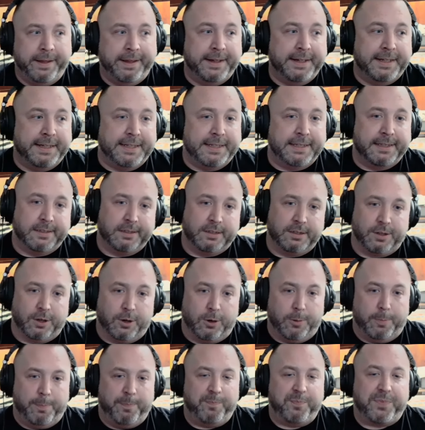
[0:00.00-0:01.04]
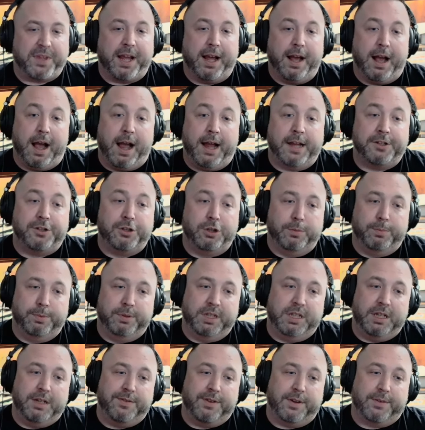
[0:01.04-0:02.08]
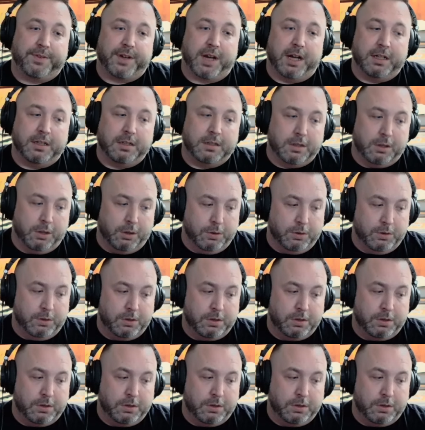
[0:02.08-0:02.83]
so I do believe I've gotten close.